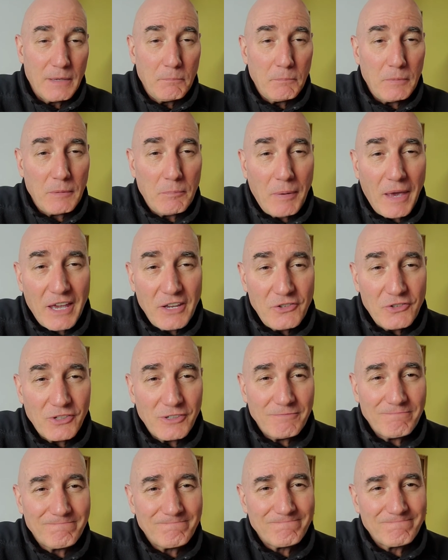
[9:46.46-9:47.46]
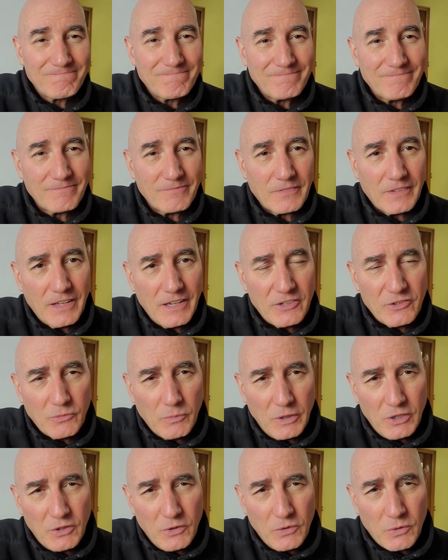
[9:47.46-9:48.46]
Be patient as
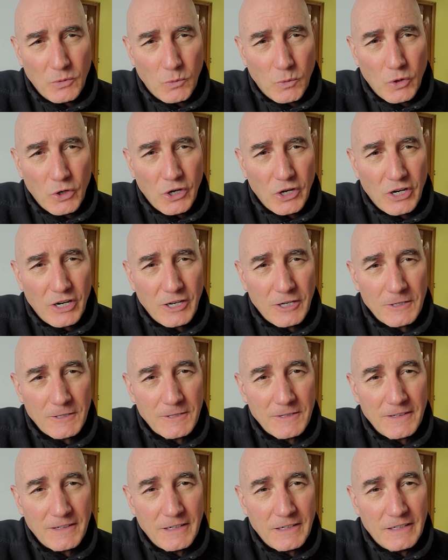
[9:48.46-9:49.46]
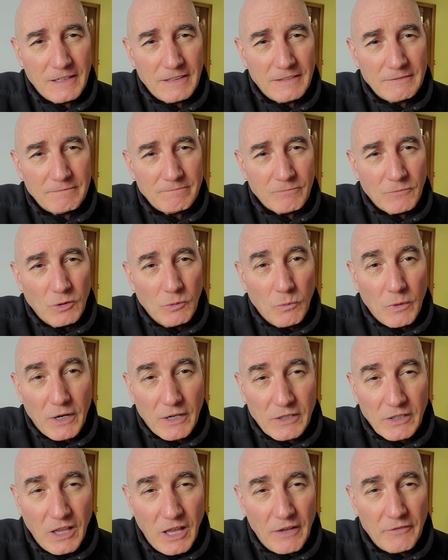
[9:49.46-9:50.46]
we do the work. Wear
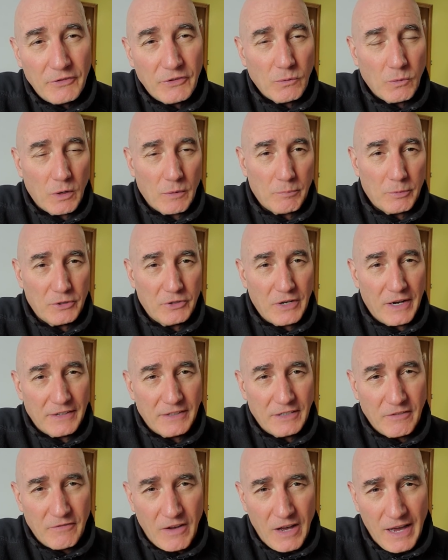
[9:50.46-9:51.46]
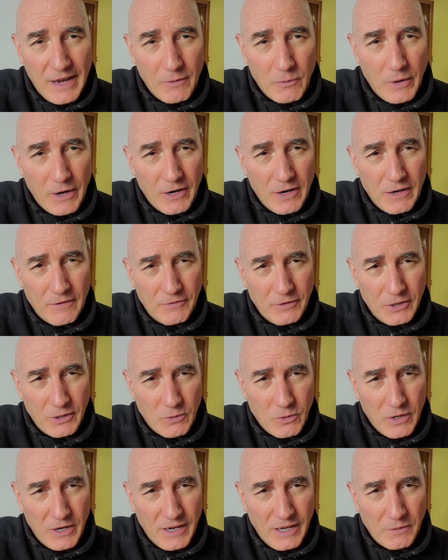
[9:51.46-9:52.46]
gloves, wear protective eyewear if you're
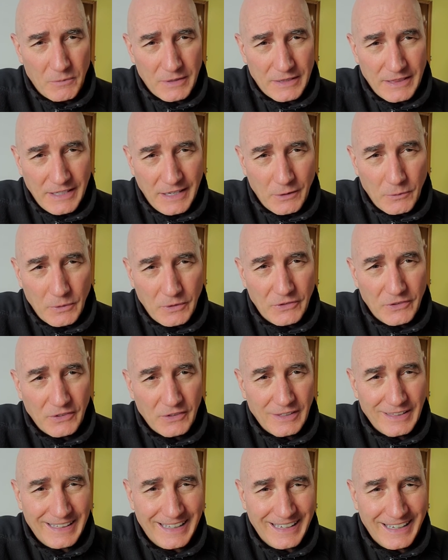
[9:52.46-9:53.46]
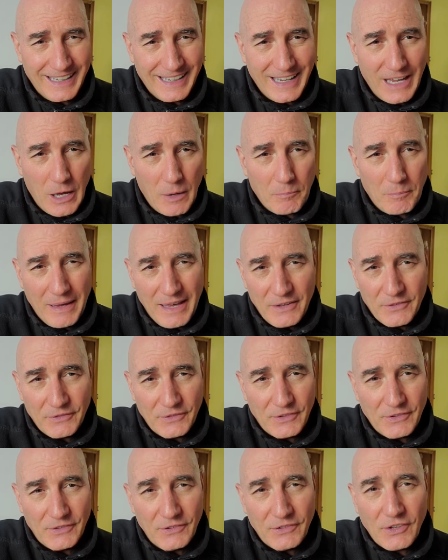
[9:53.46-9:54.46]
working with liquids, cleaning
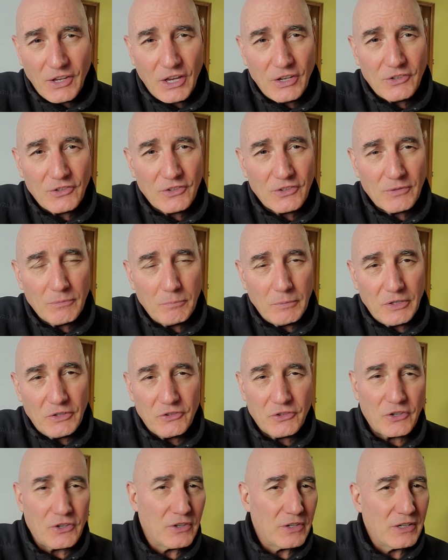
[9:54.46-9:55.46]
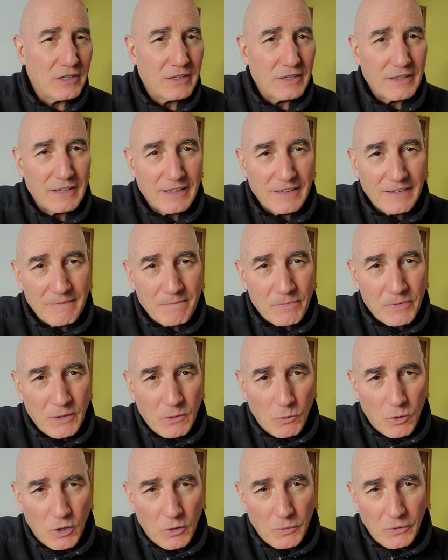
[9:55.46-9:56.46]
compounds and such. Be sure to
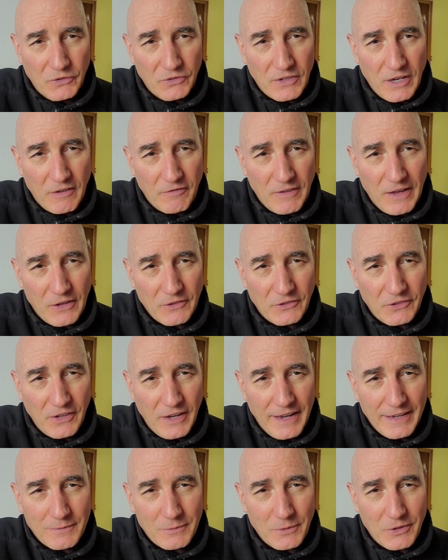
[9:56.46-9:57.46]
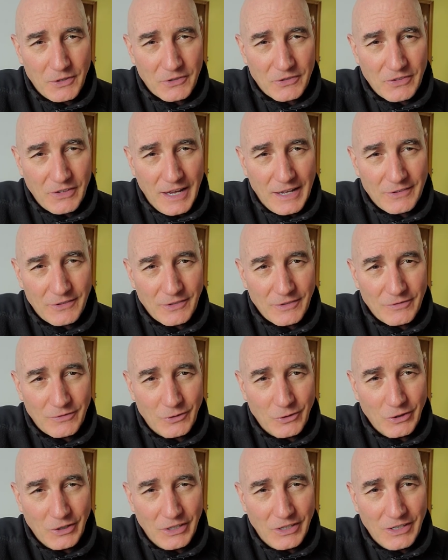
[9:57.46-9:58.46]
work with stuff outside where there's lots of
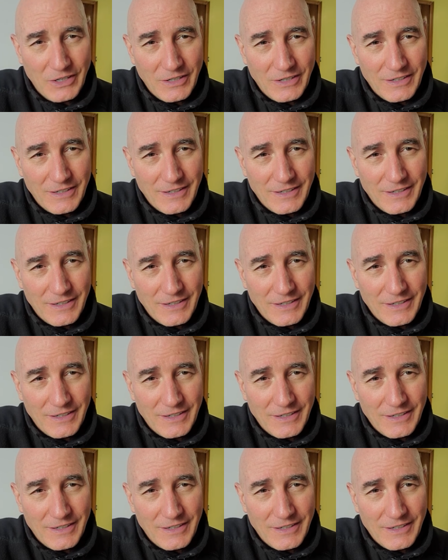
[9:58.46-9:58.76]
good